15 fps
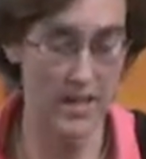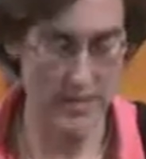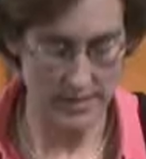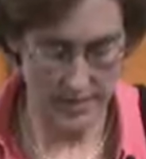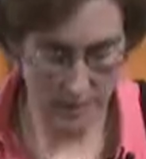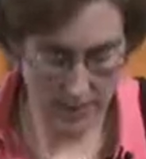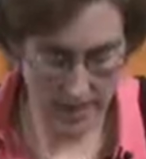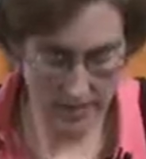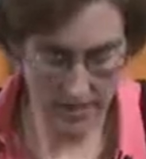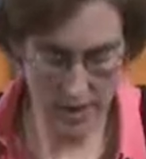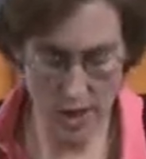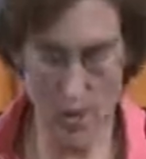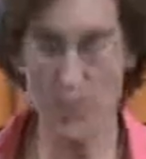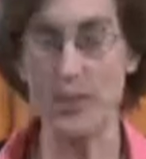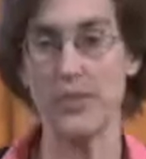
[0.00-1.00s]
So we have a
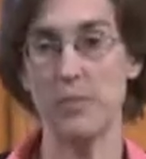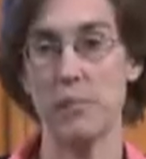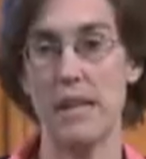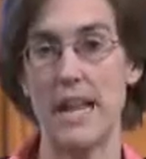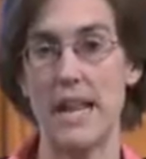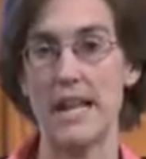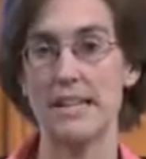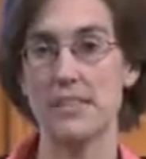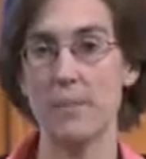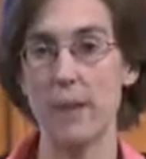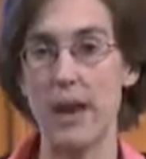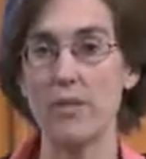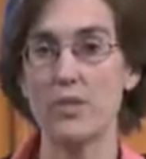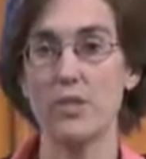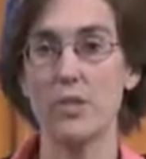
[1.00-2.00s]
locust plague. It's
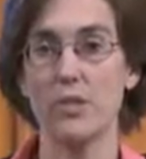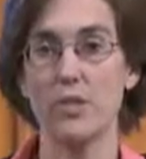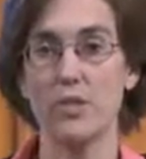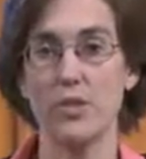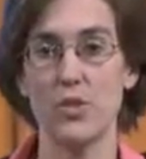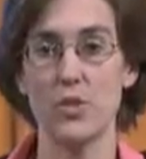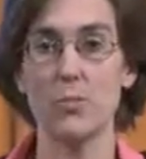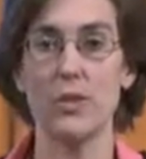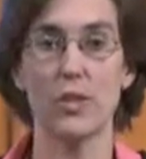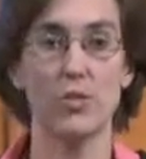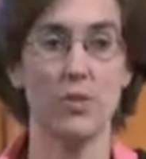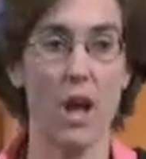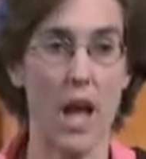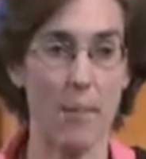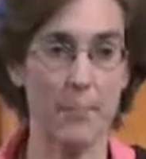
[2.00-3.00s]
about to consume the
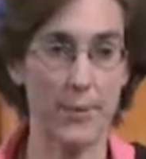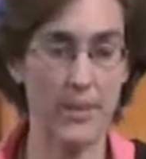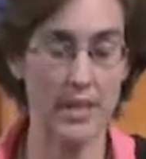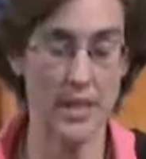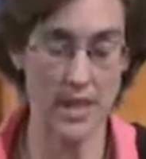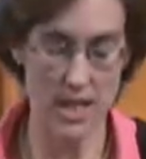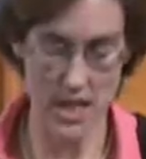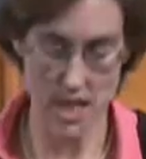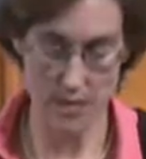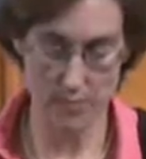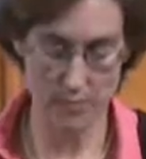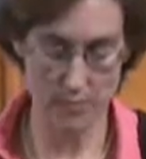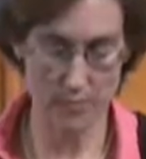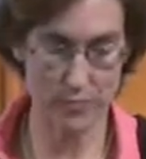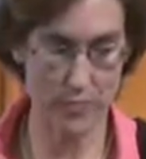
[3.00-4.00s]
crop
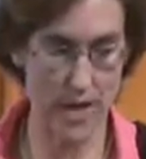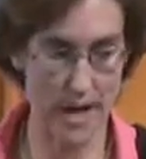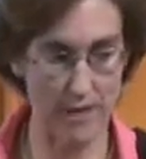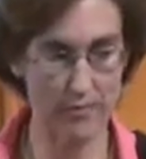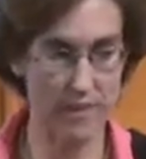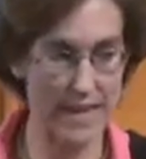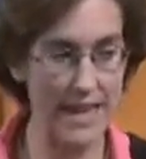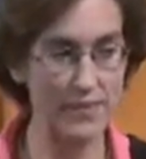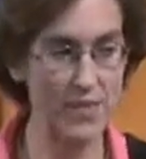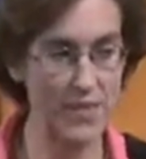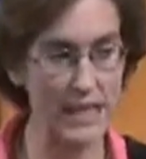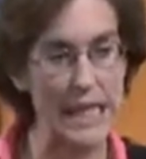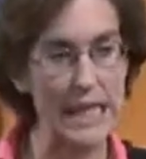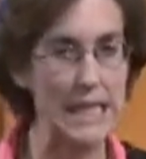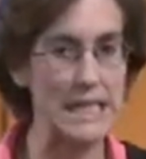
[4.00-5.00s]
right after the
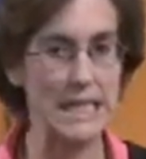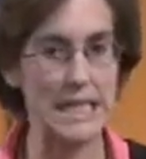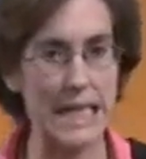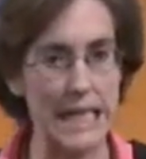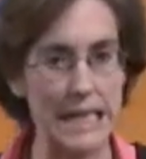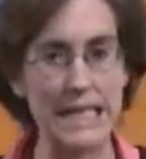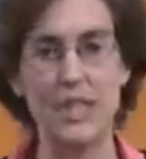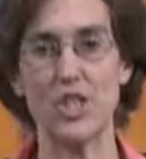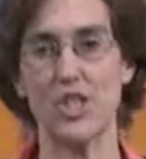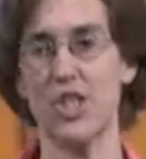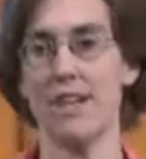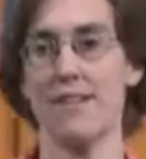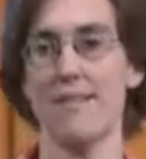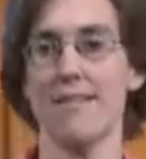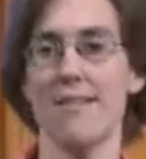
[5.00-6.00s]
king has taken his
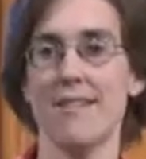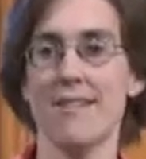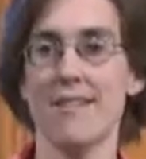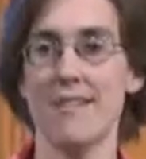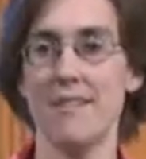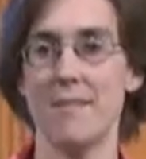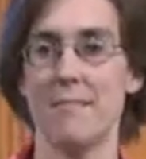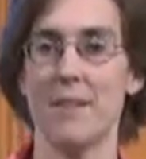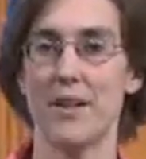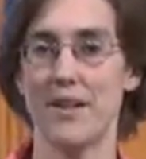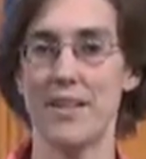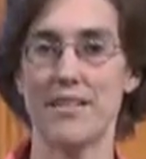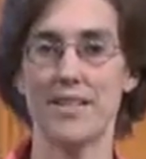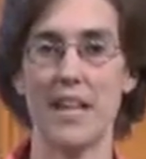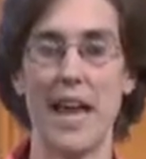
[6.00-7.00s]
share,
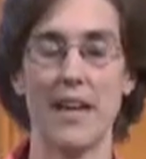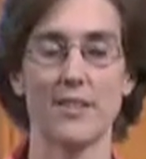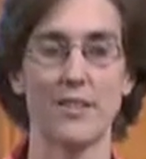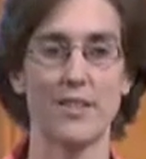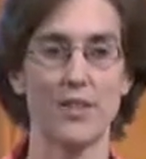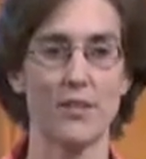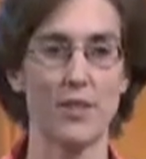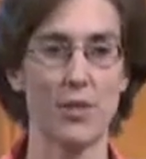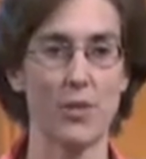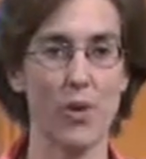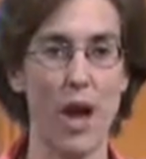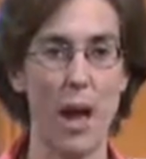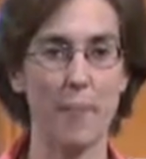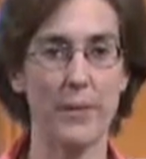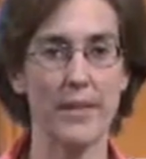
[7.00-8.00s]
his taxes of the
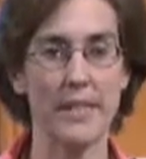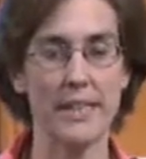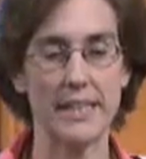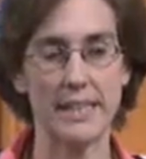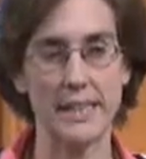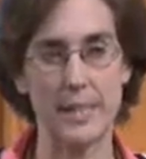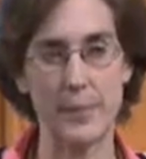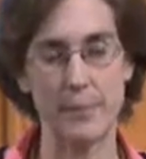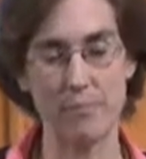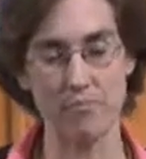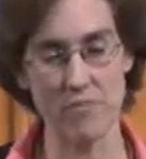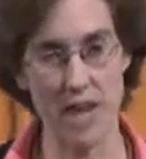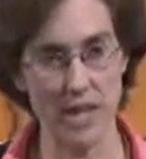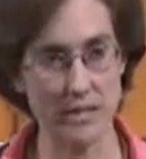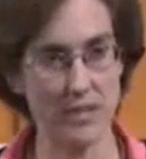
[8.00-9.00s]
crop.
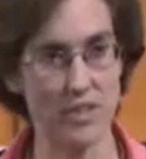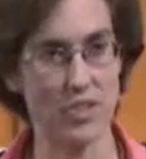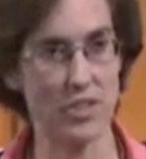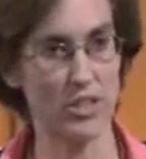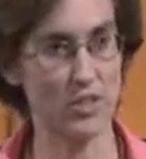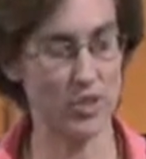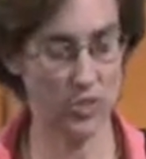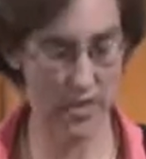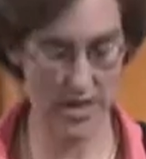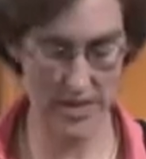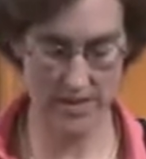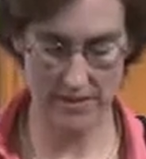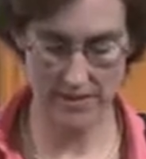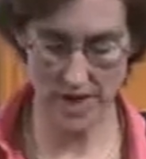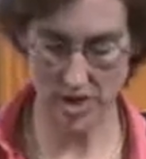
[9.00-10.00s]
Not such an
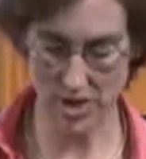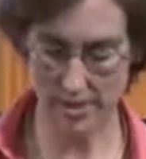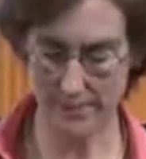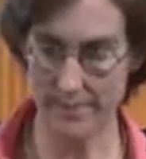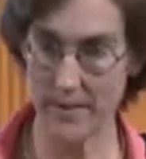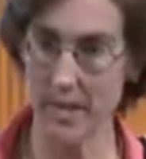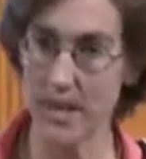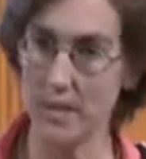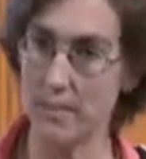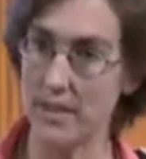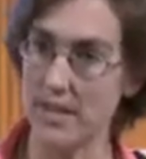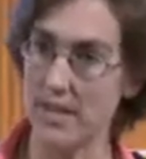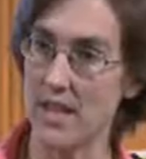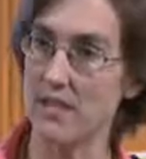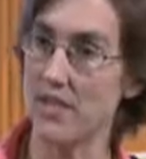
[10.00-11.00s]
extraordinary vision.
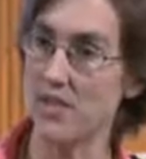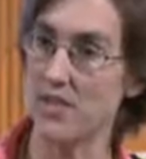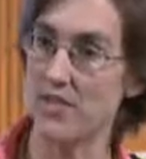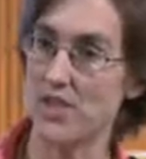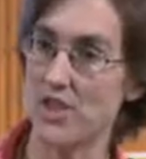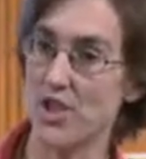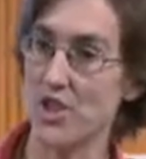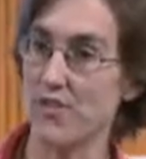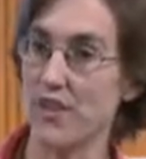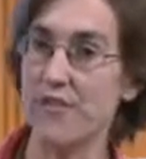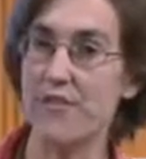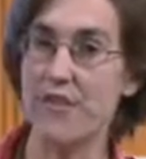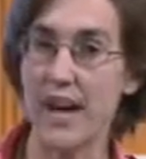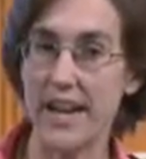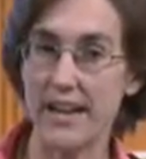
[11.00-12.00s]
But then there's a vision of a
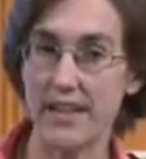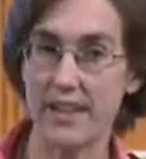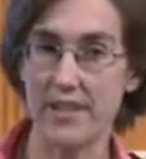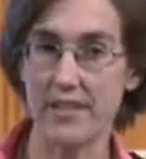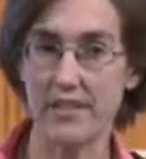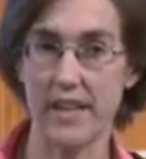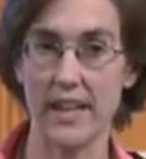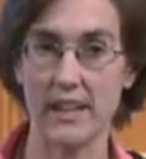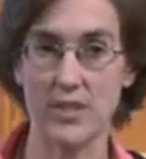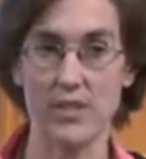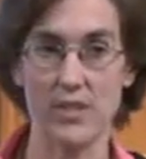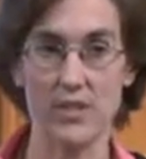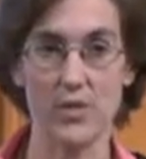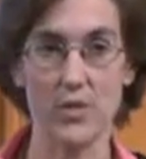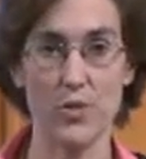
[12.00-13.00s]
fire that
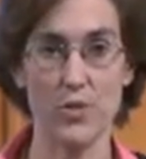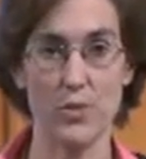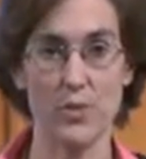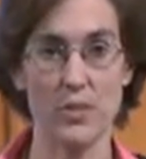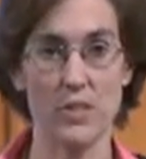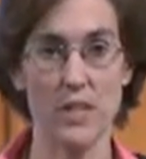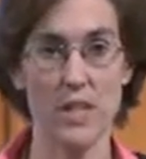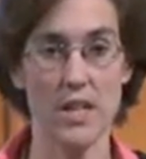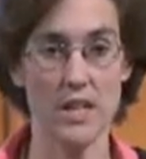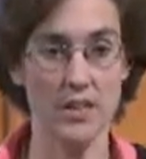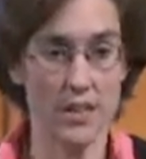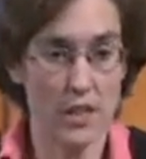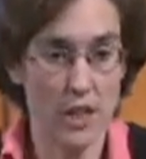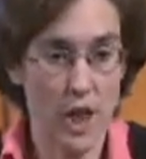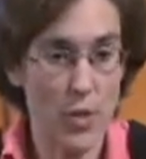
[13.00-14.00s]
consumes
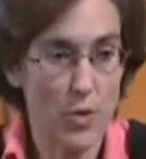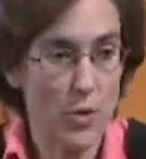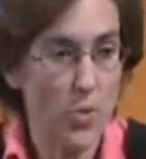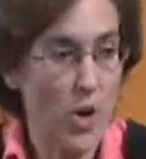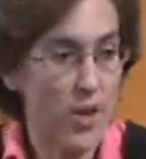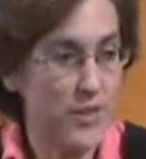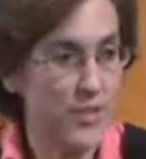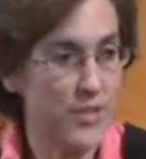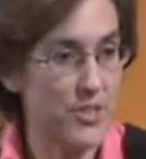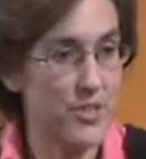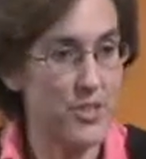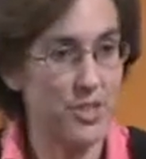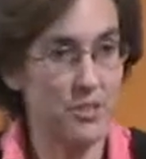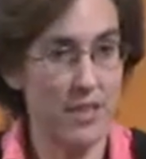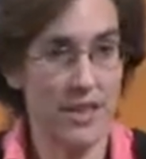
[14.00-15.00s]
the lower
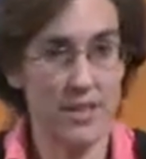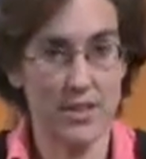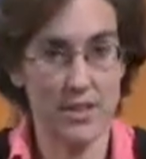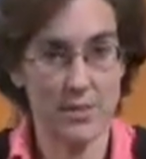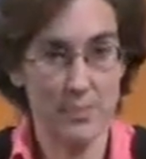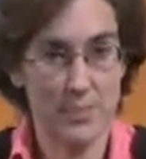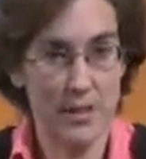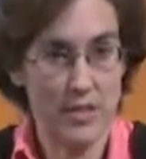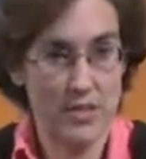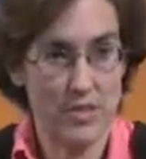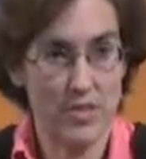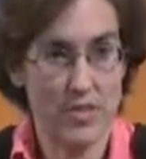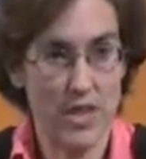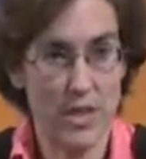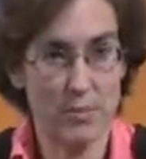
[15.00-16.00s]
waters that are
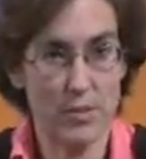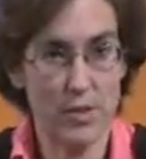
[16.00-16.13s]
pressed down